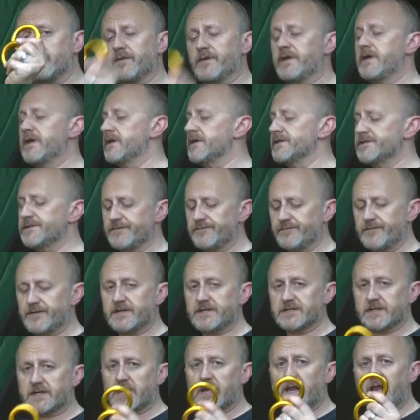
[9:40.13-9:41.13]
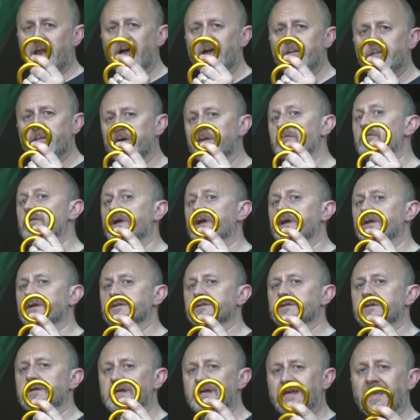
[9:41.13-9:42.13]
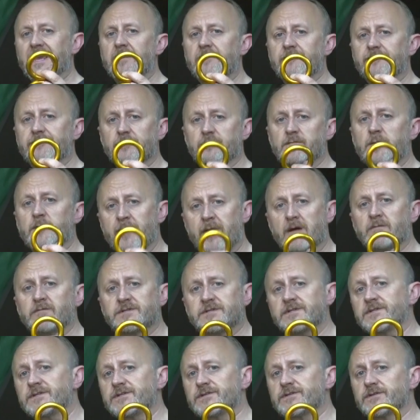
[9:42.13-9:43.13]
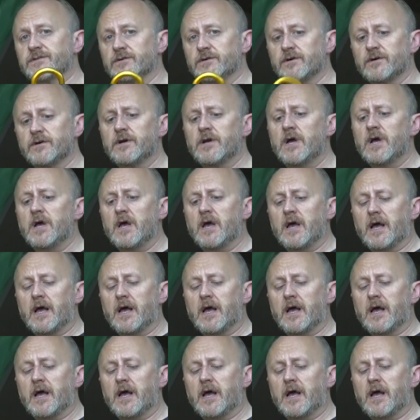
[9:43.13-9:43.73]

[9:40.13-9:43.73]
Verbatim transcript: These. These are climbing rings, again from a mountain store,